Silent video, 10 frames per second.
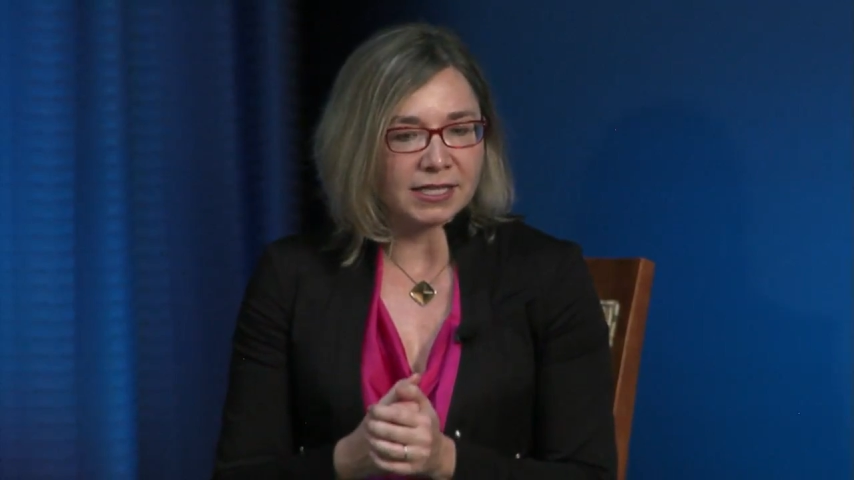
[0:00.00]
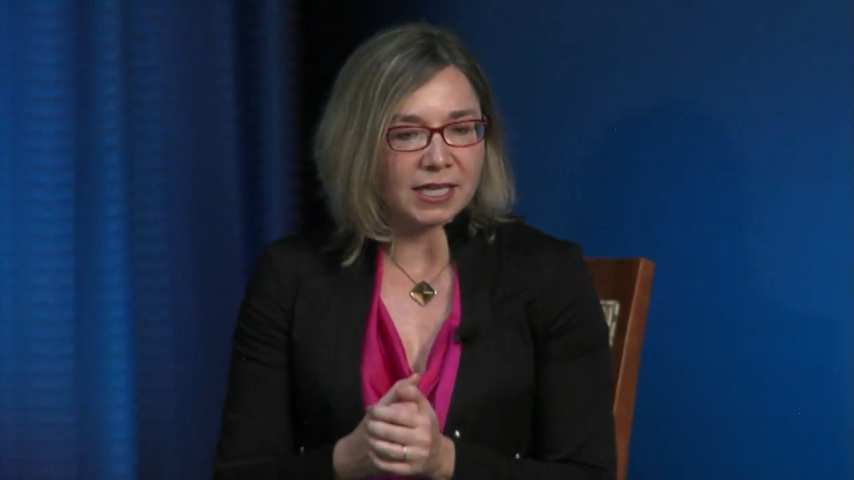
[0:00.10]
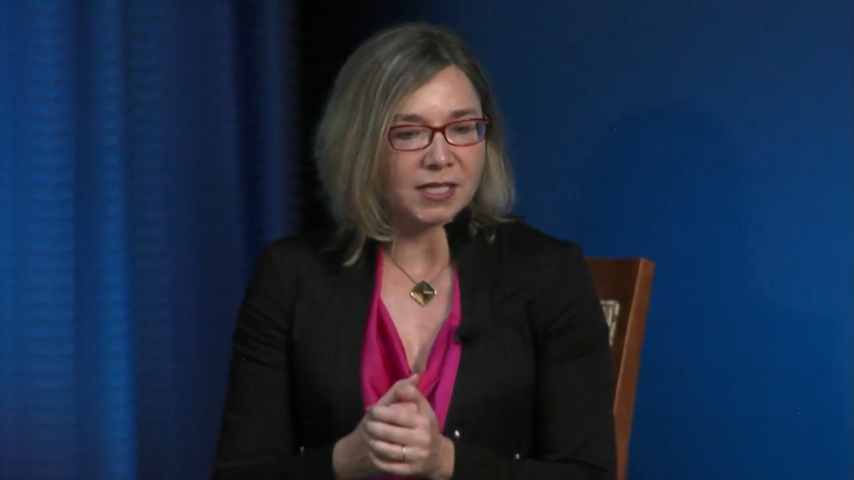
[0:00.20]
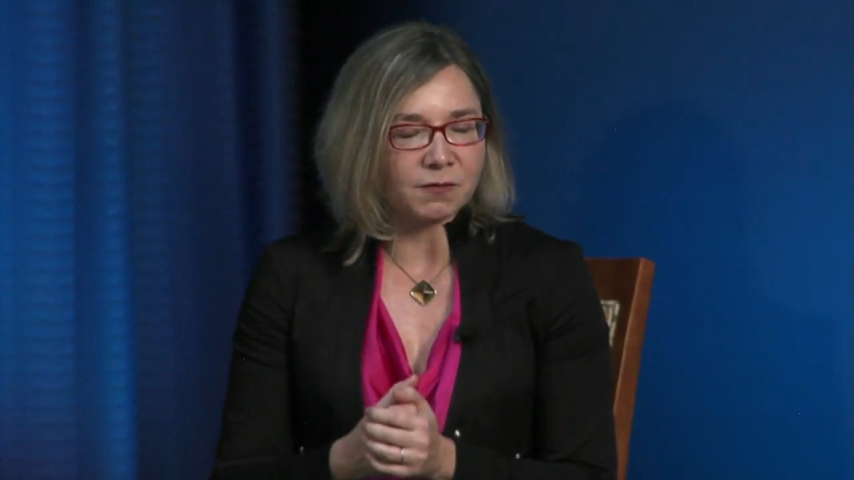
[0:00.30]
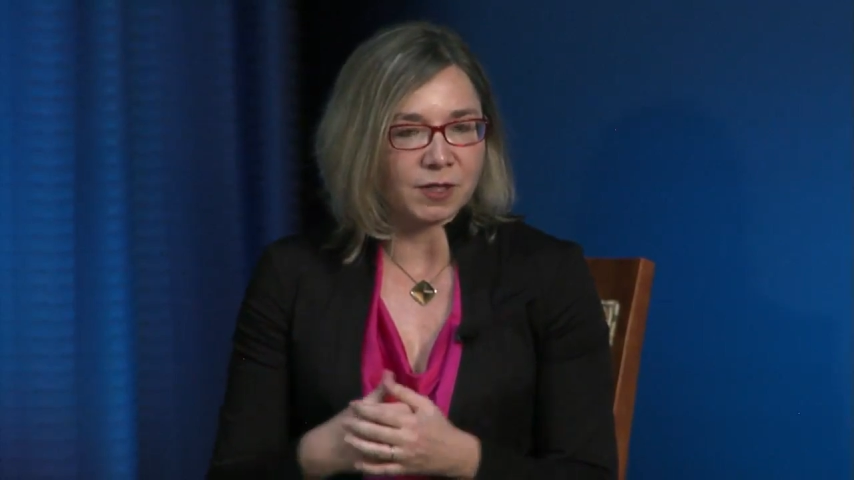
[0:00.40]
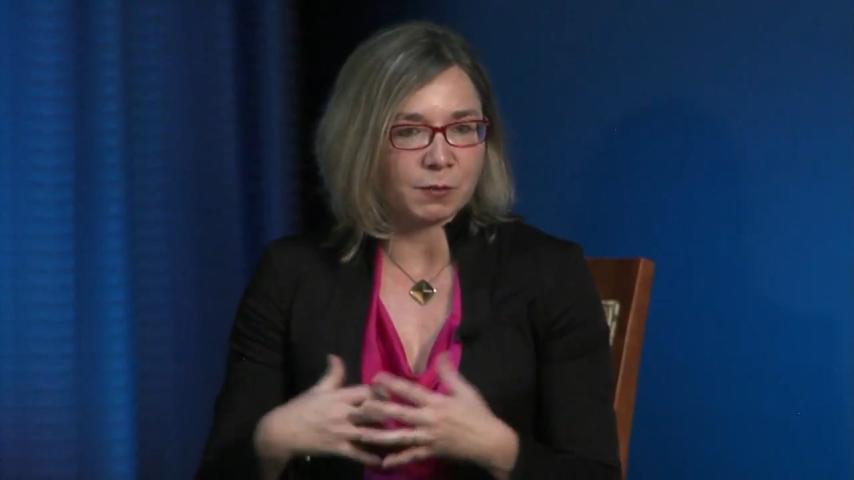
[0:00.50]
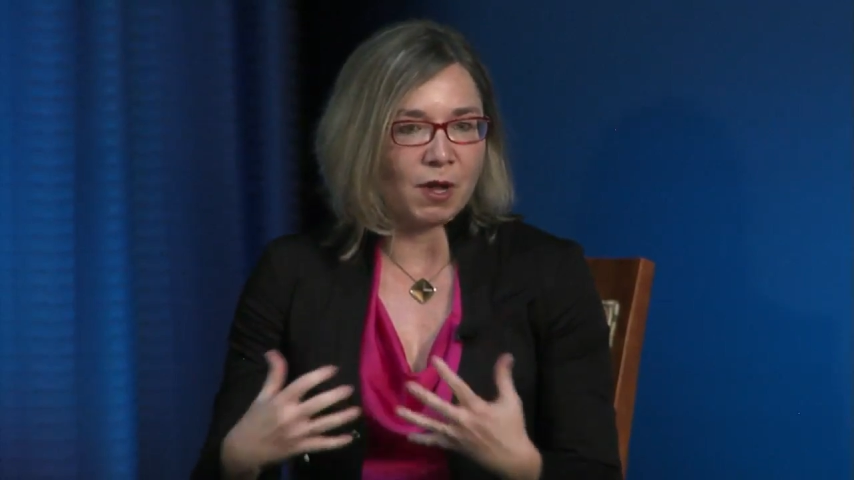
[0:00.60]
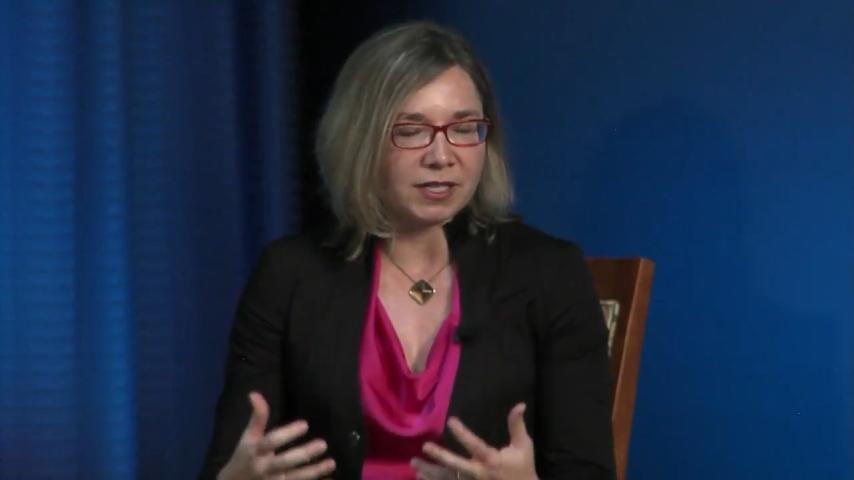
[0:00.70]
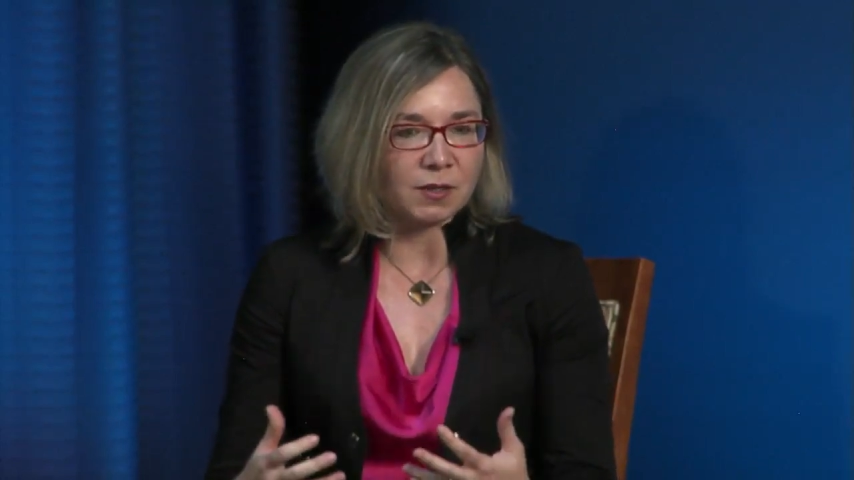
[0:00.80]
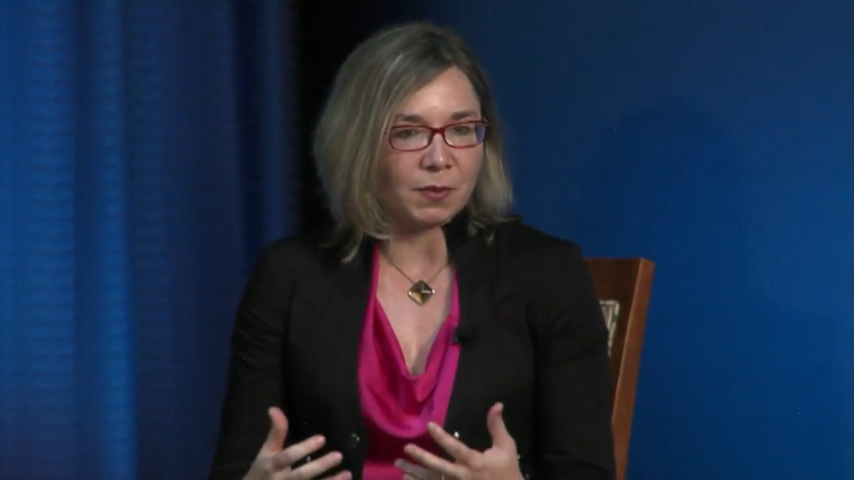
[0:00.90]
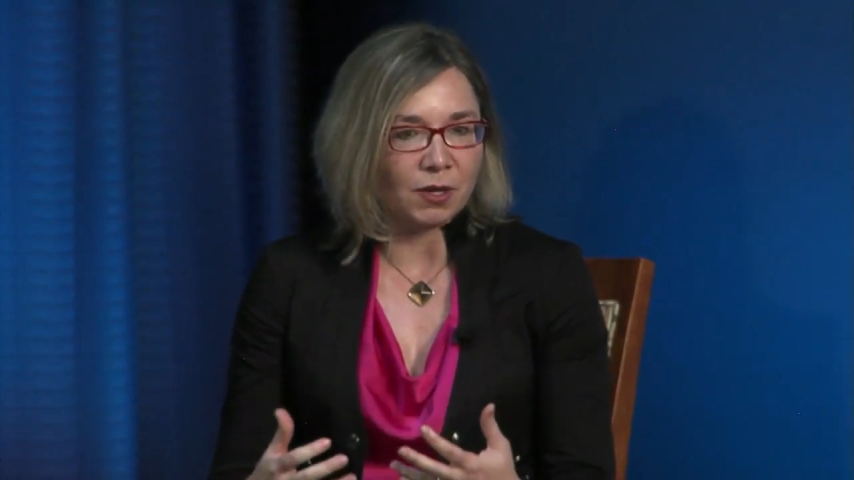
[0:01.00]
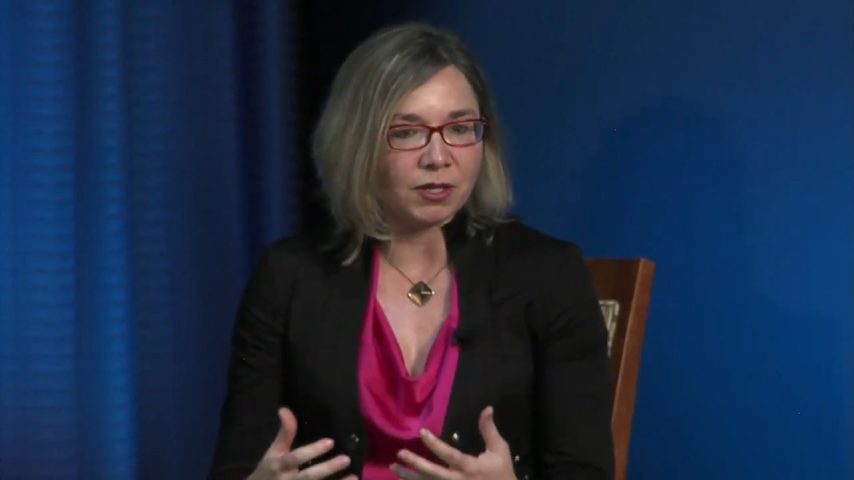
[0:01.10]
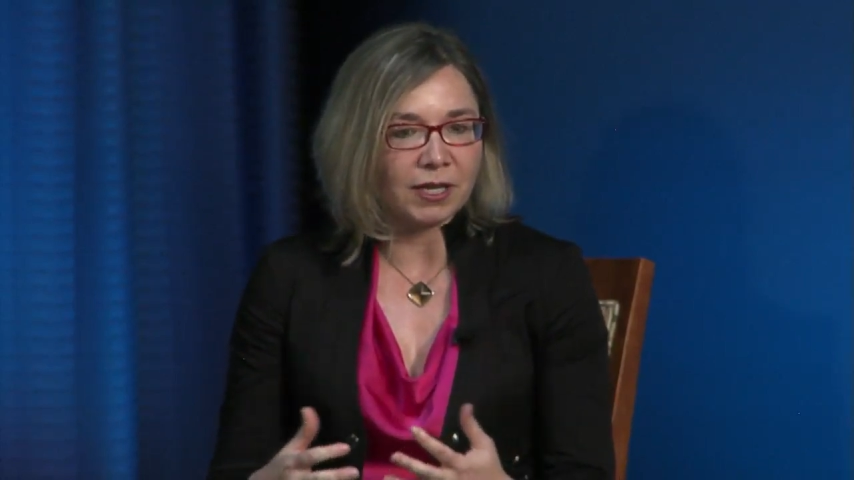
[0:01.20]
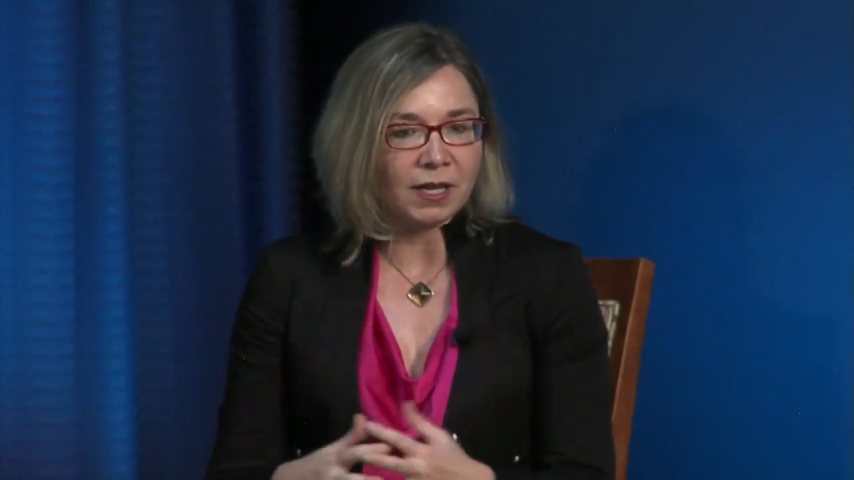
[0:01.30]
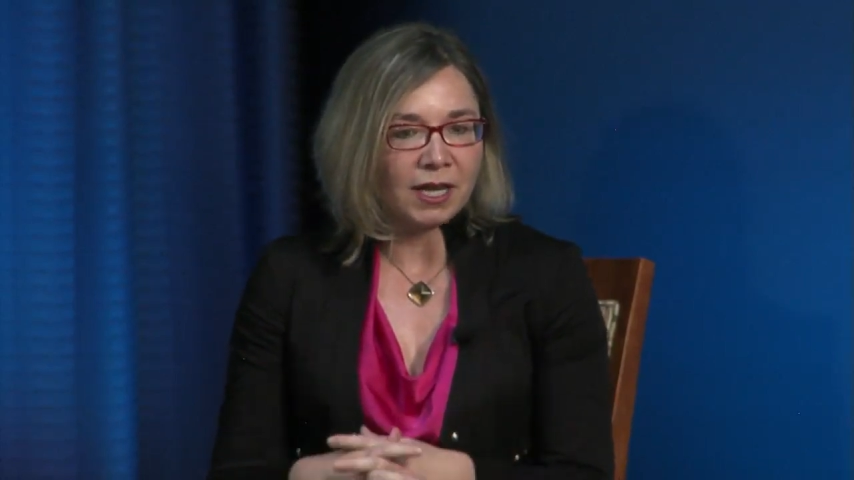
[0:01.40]
a sense of
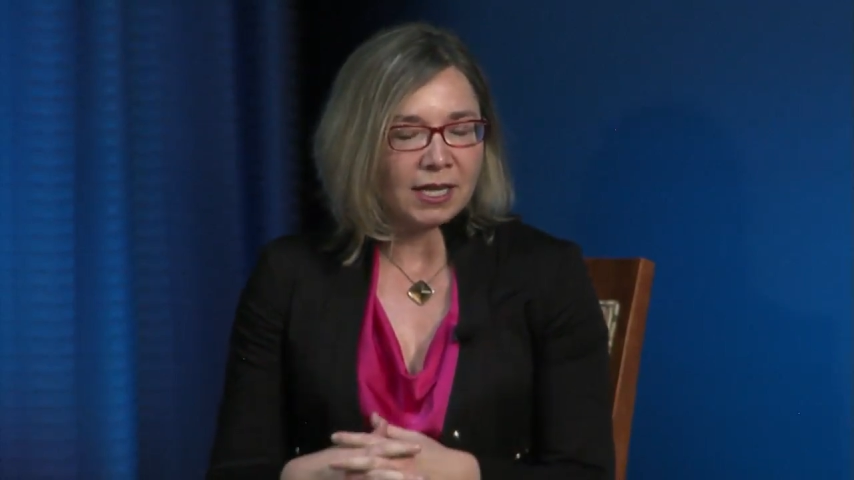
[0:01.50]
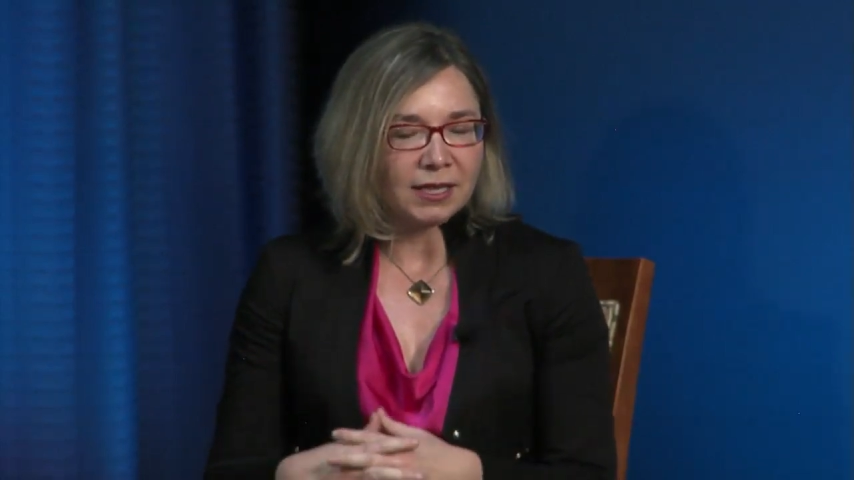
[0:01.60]
responsibility,